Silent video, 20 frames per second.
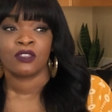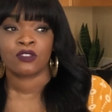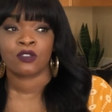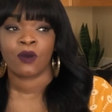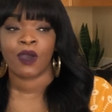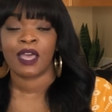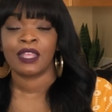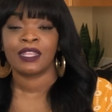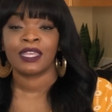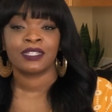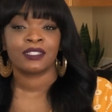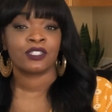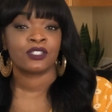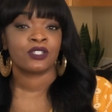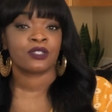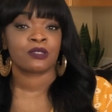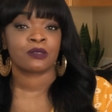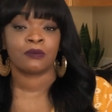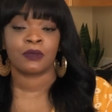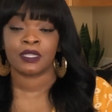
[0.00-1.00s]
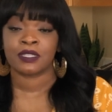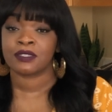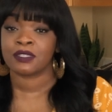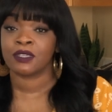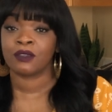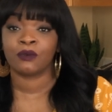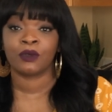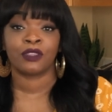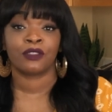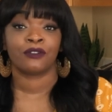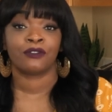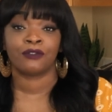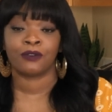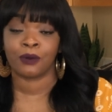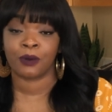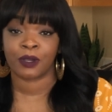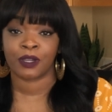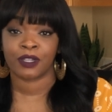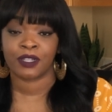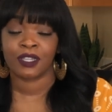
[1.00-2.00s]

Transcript: So I like to just mix it with a fork.